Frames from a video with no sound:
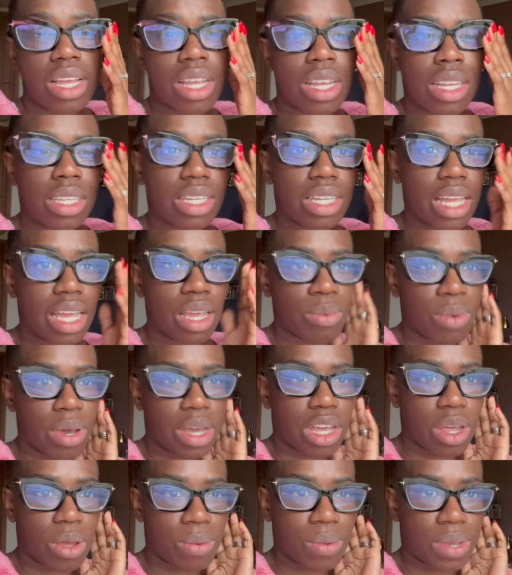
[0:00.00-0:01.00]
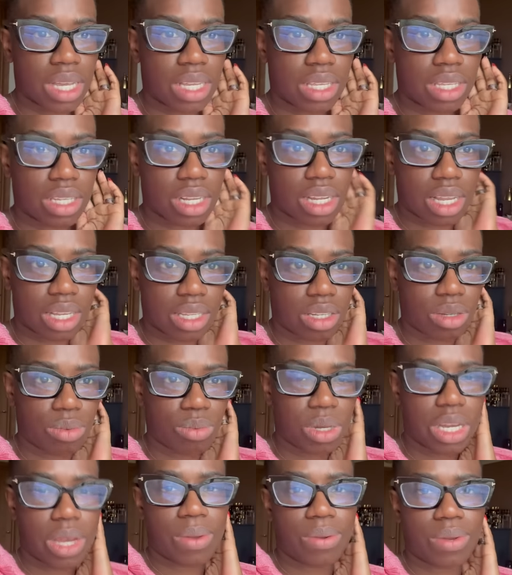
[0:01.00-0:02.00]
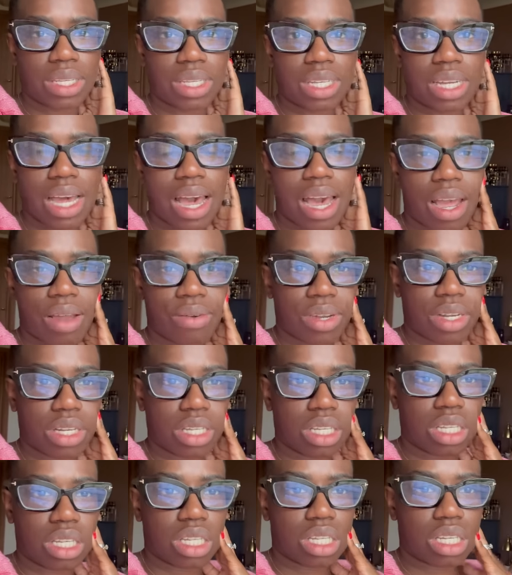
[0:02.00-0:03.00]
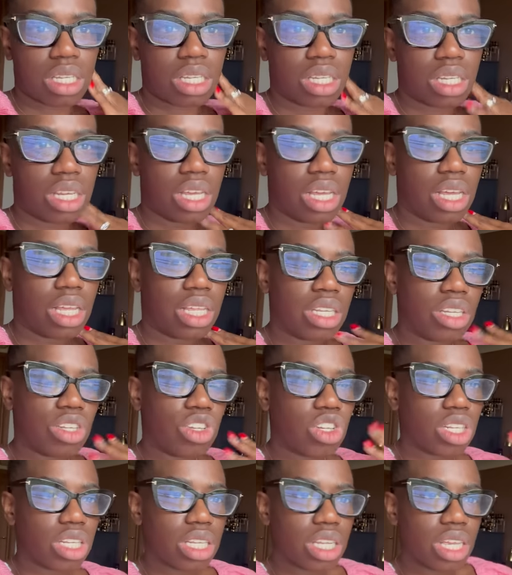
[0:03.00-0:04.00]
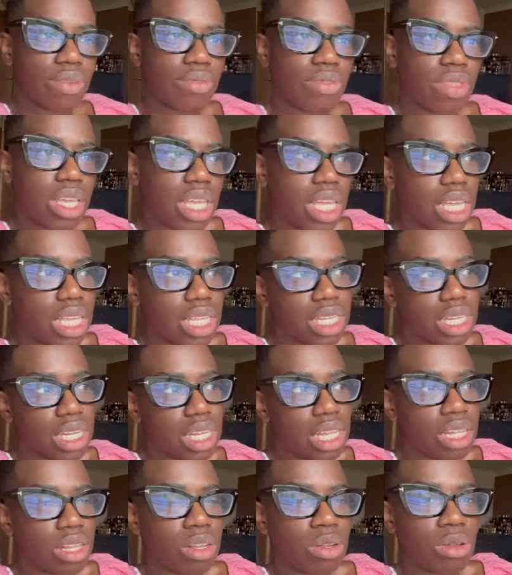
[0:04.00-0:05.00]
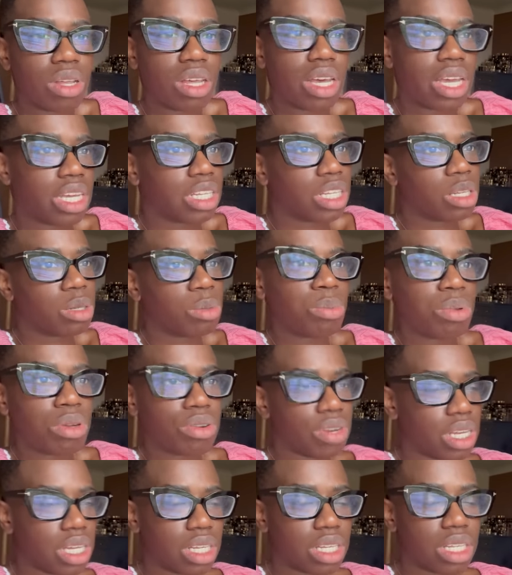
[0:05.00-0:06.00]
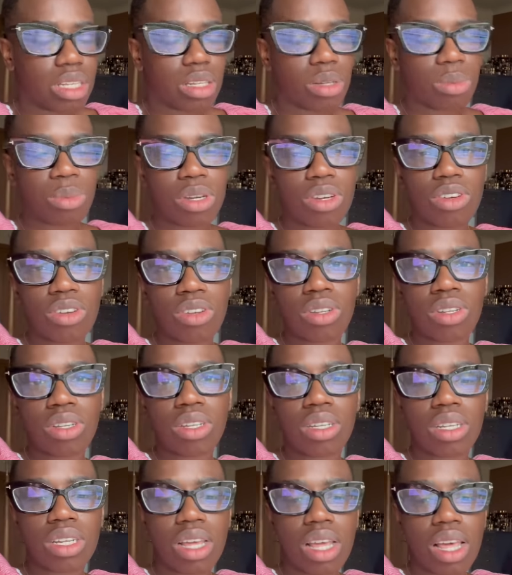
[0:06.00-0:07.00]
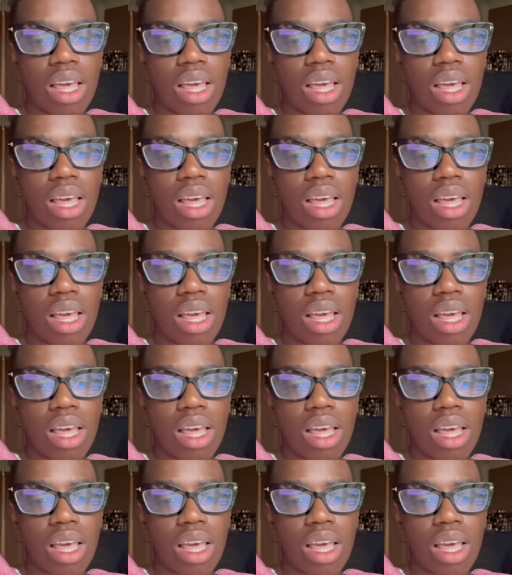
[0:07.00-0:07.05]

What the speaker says: Today we're going into London. We're going to Harrods to just give the kids a little experience because